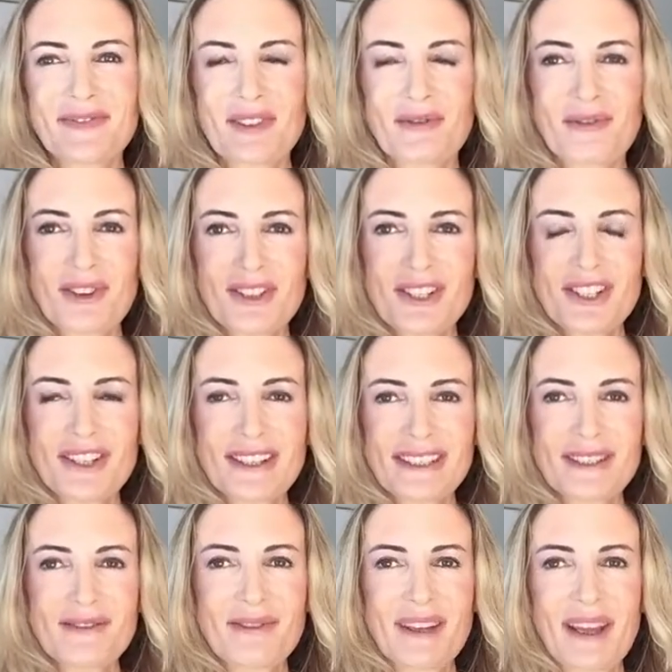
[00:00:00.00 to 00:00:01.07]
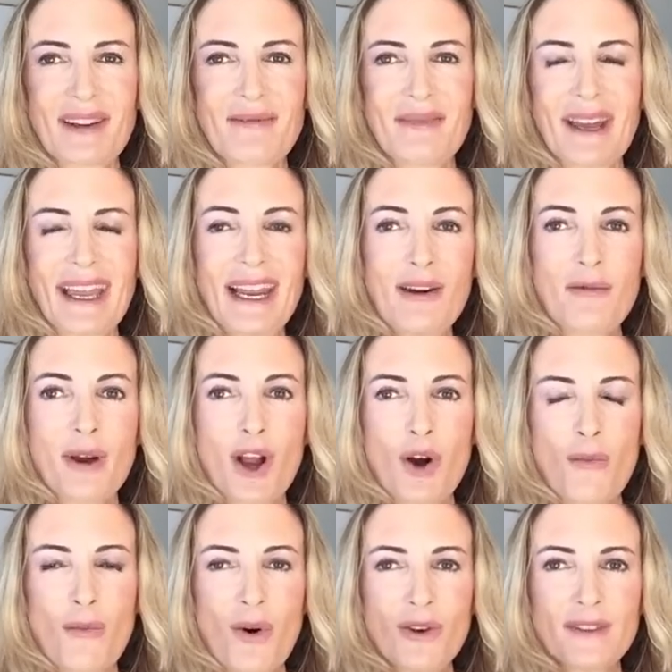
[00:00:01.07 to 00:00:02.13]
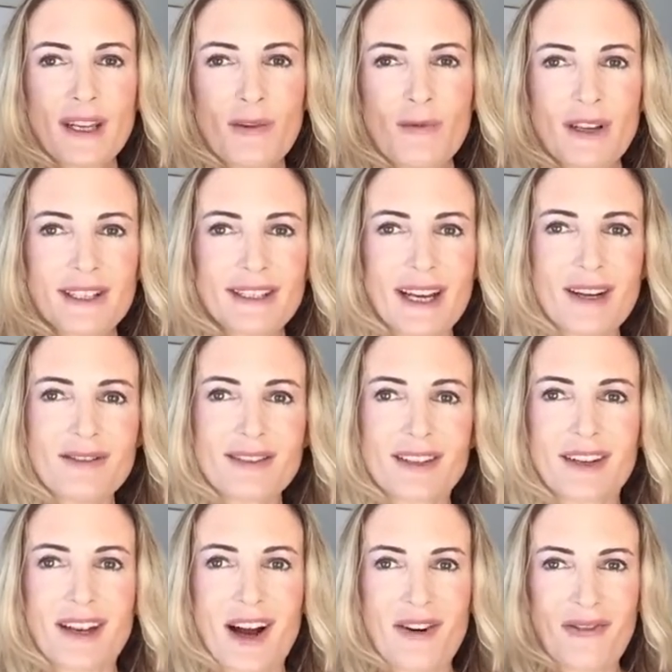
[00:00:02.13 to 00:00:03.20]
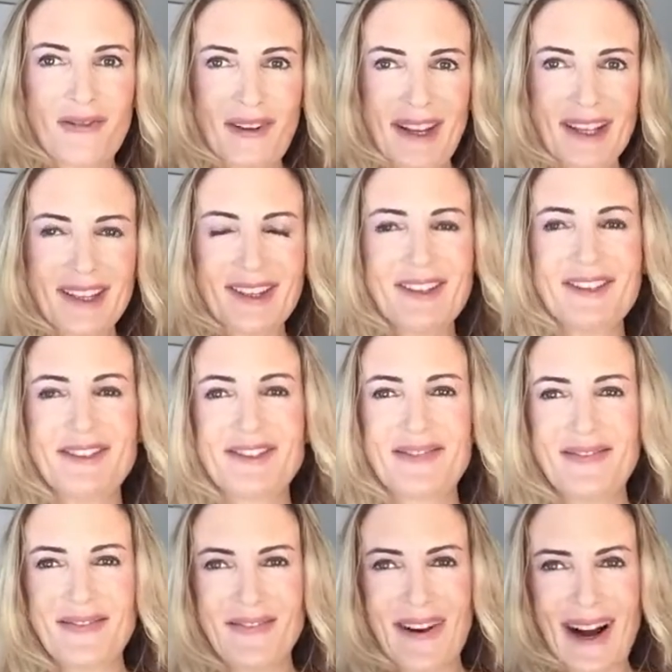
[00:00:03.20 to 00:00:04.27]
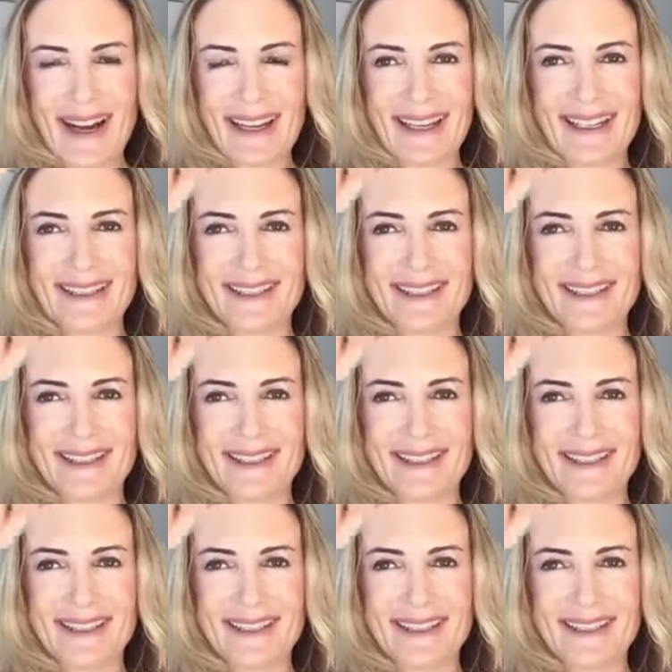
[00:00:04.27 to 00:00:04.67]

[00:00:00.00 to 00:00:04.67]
Future is Fe&Male. We are more than 1,000 now. Thank you. Bye.